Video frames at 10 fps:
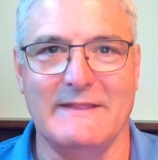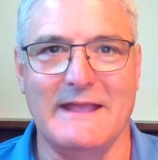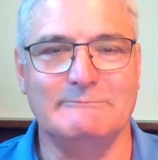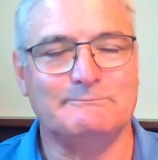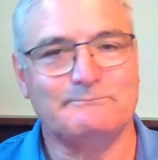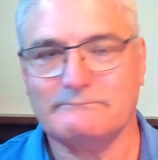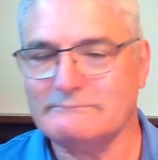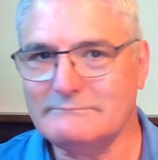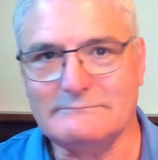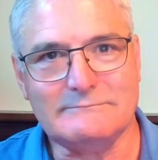then
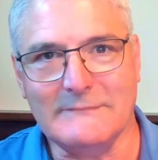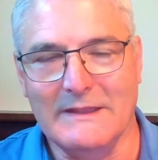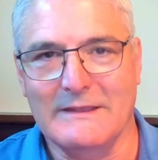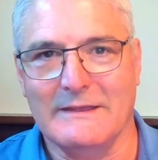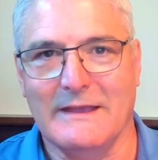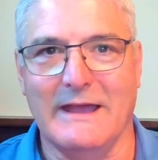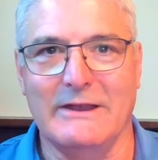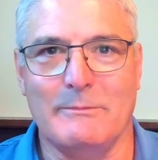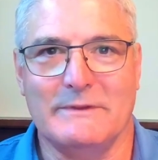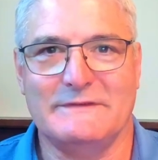an
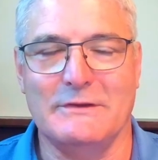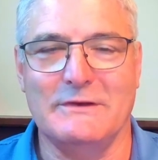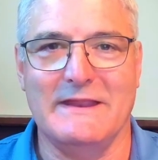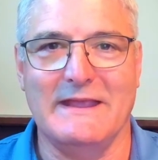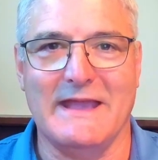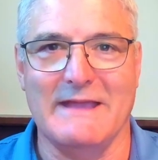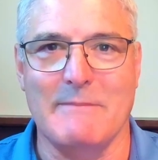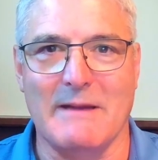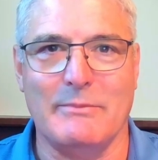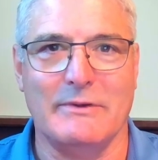opportunity came
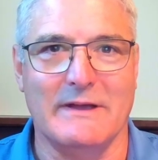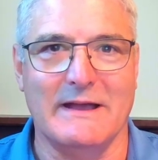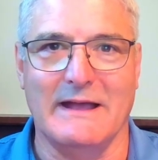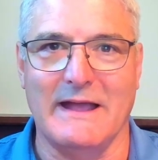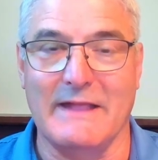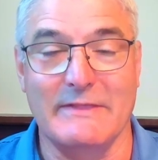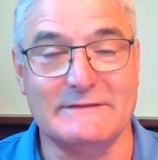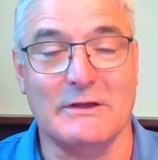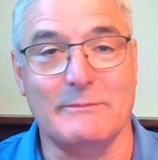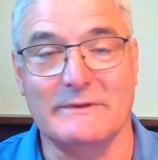up, and
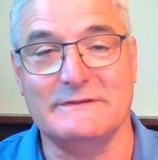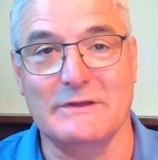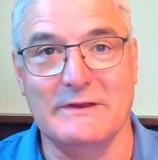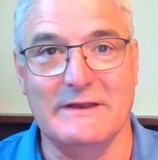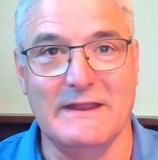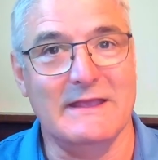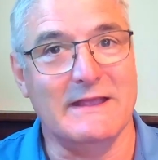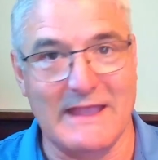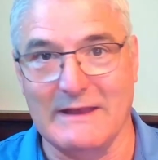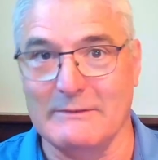this opportunity,
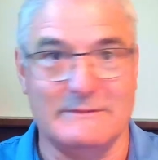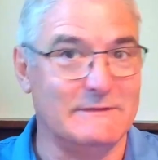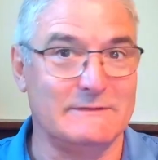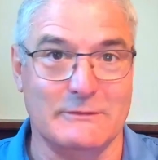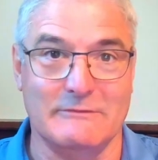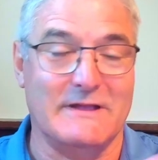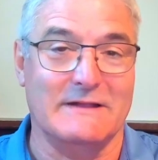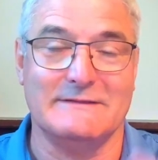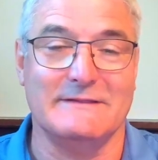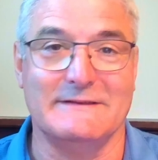again, to sort of
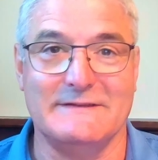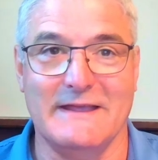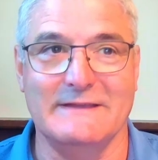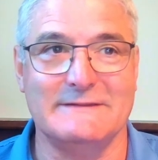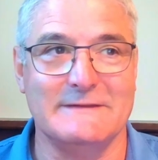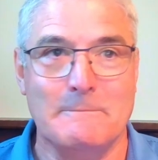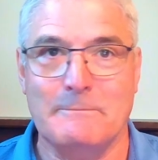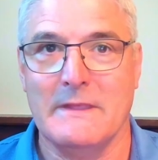cut to the chase,